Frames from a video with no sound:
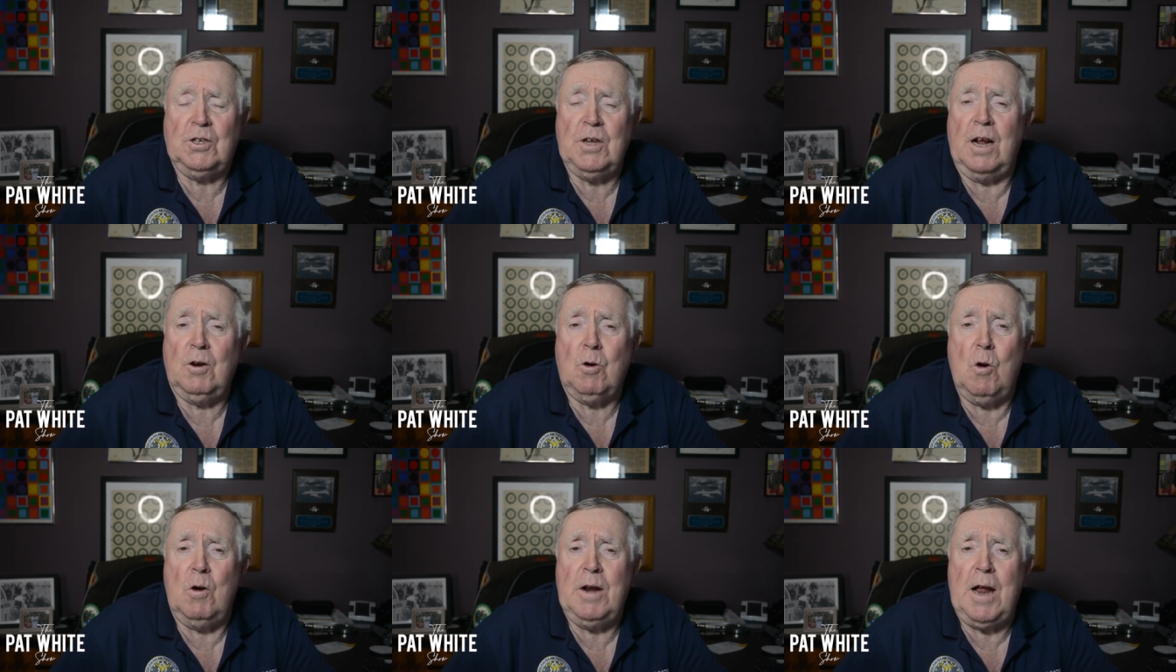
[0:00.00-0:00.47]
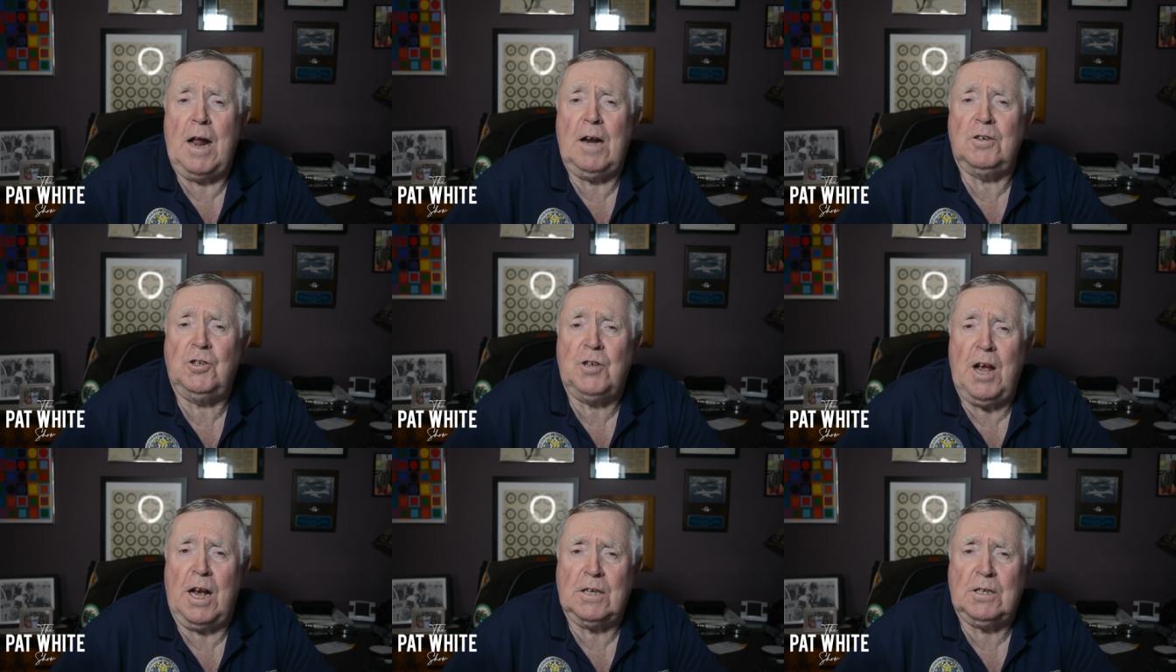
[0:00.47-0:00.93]
going down to
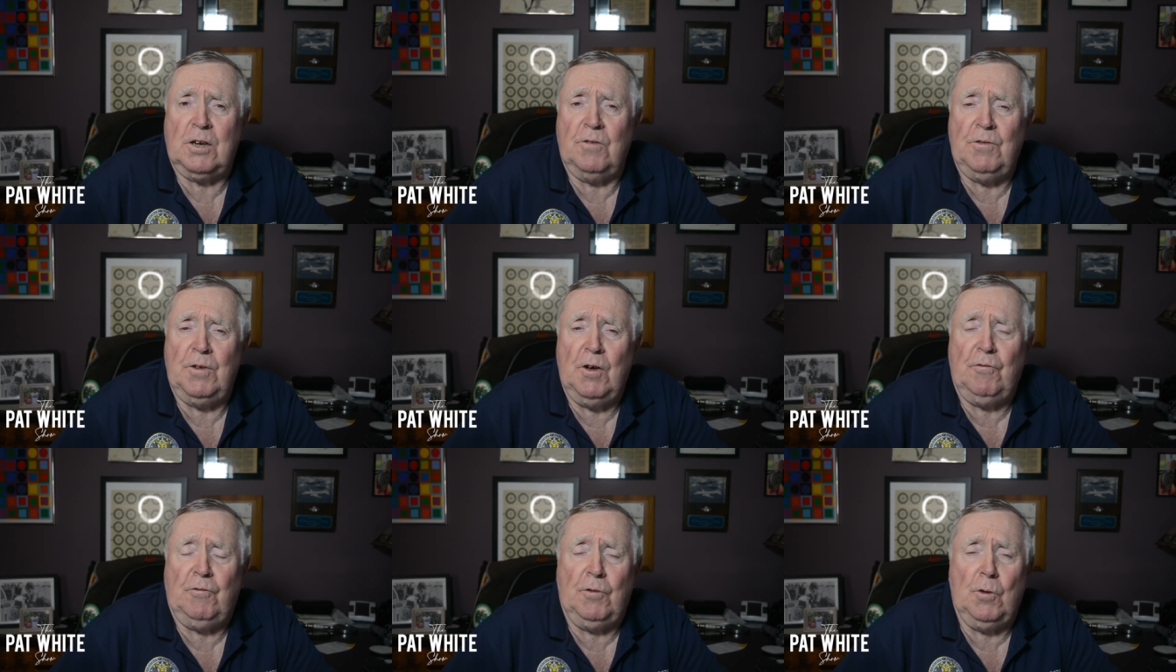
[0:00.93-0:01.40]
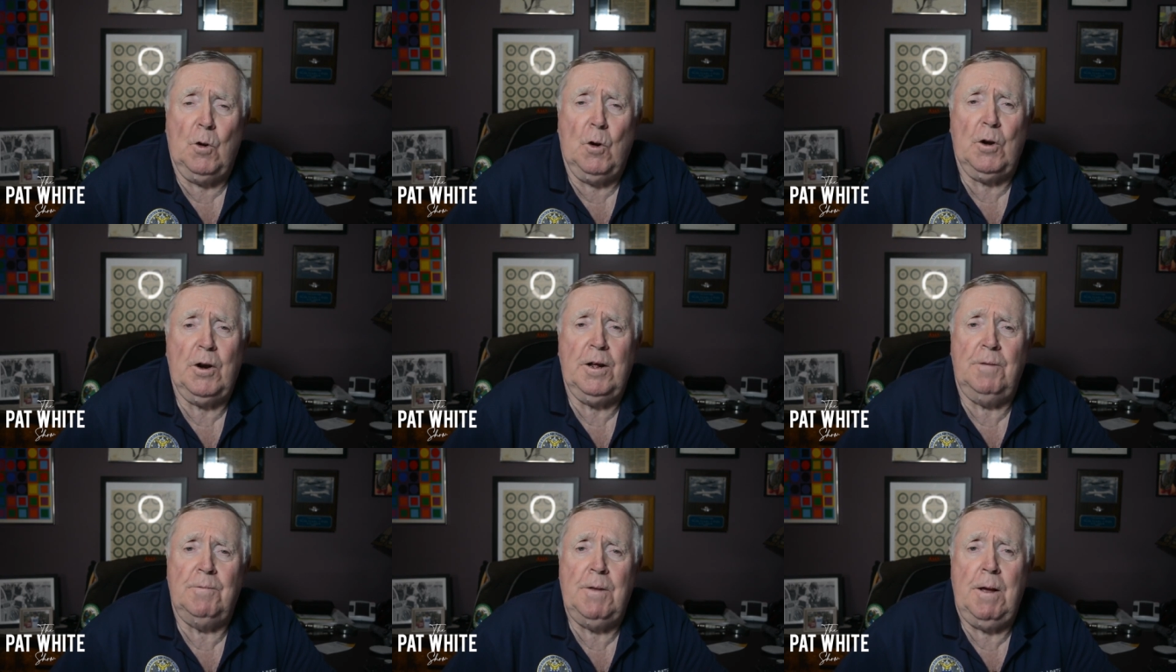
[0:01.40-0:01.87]
Jacksonville,
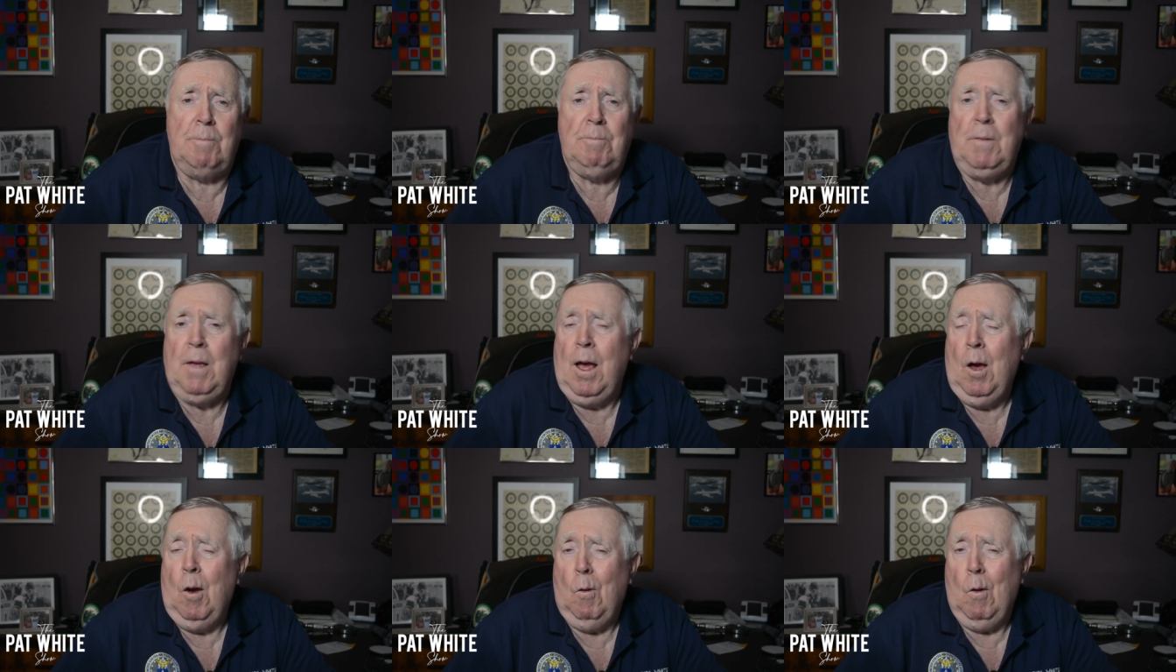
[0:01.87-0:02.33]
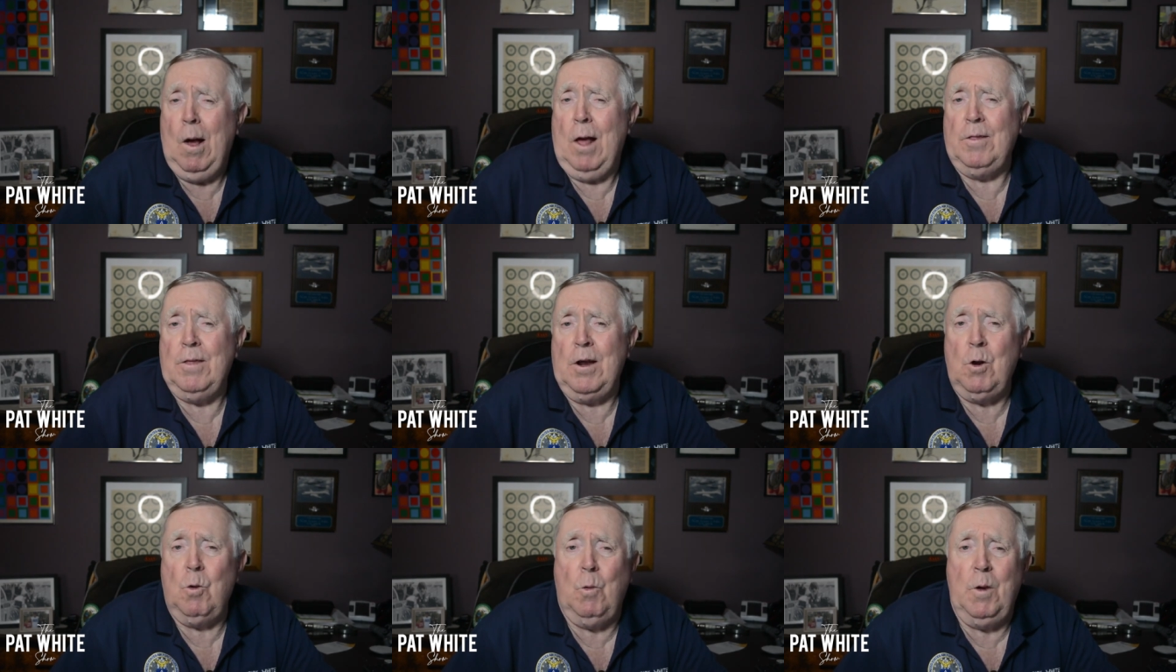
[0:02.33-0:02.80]
Florida, and then
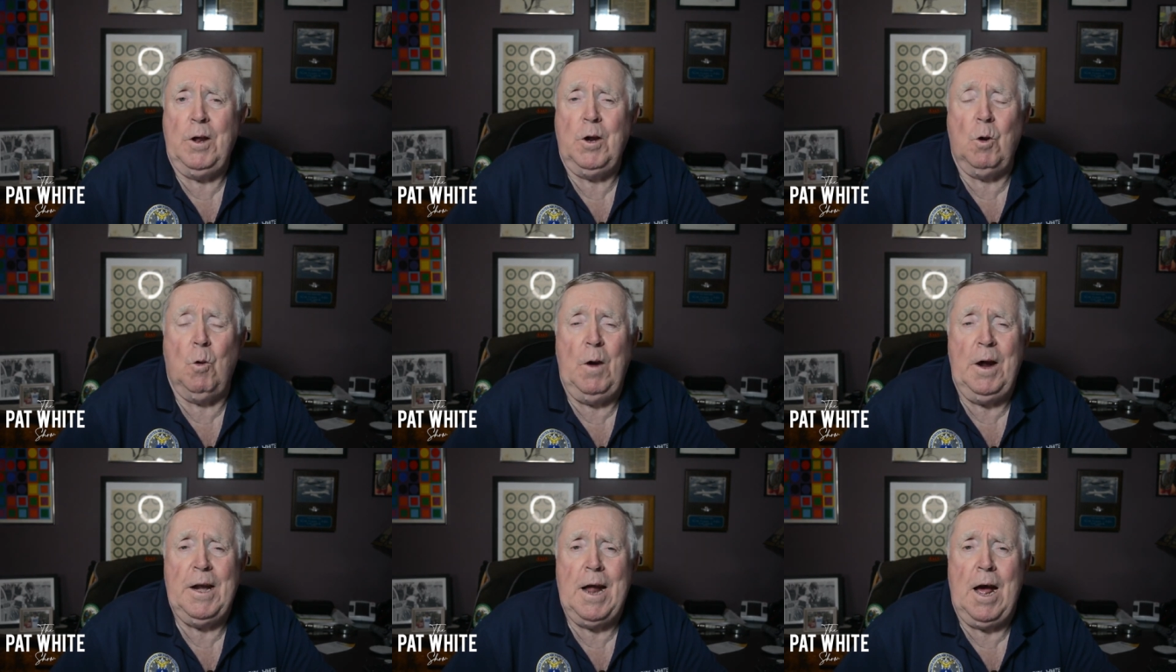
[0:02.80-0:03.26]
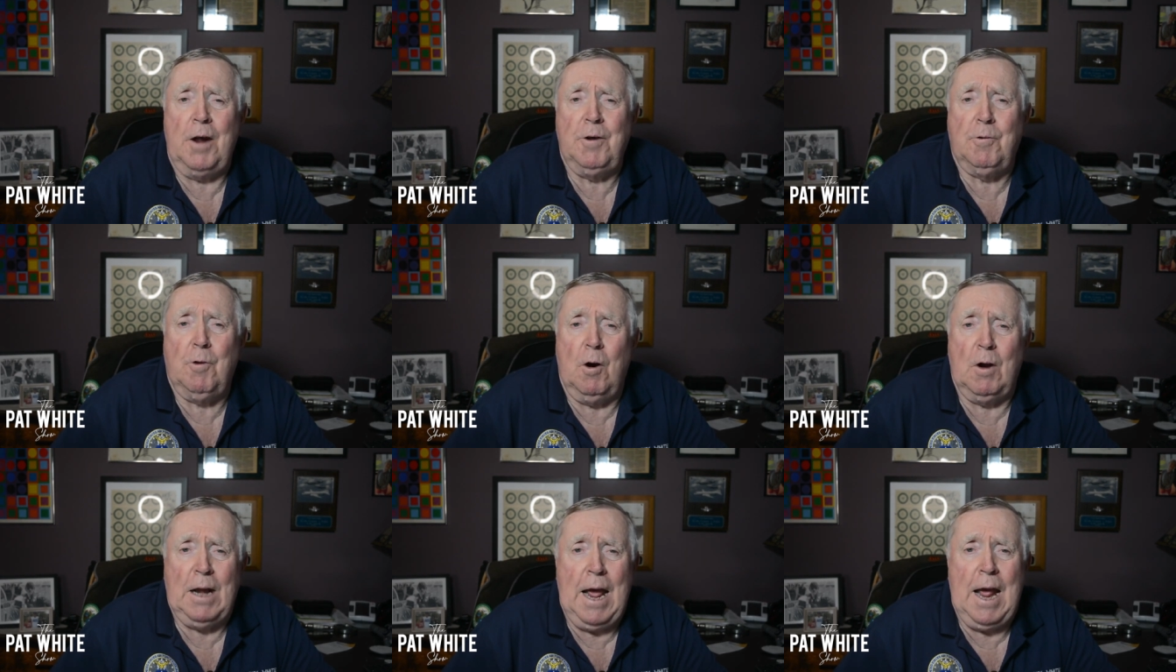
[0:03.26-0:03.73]
you wing your way down
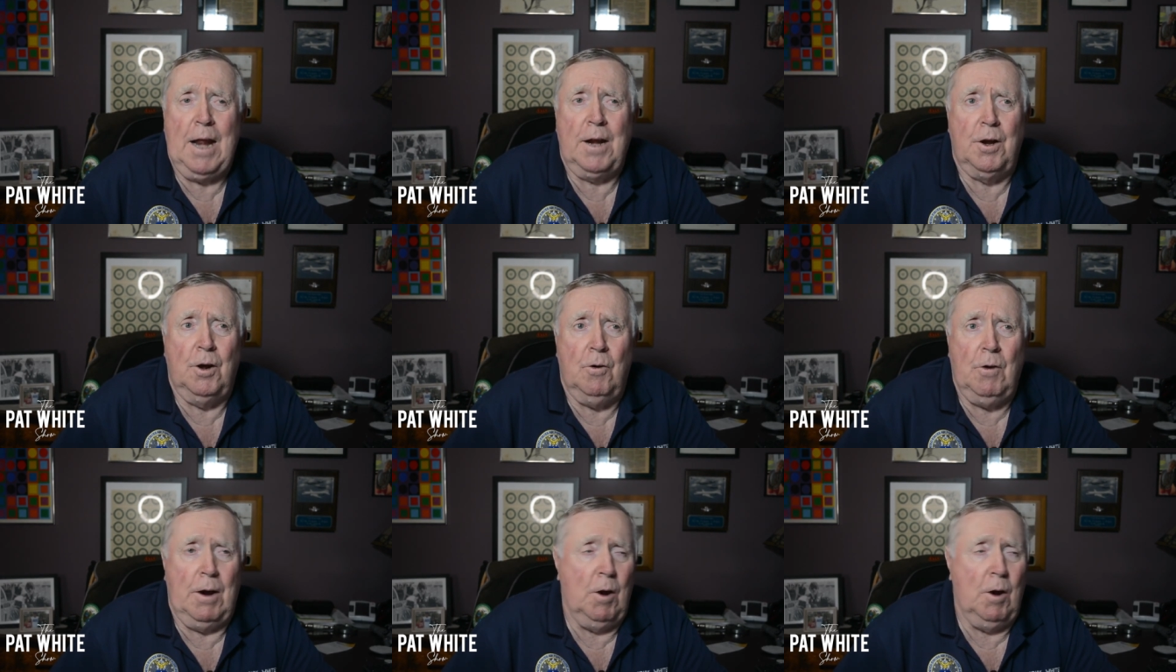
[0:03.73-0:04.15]
to Orlando.